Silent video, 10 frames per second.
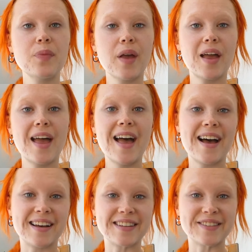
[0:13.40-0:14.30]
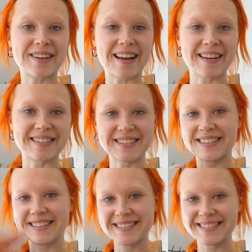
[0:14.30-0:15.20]
Hello,
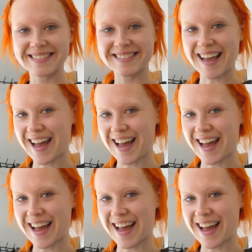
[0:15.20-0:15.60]
guys.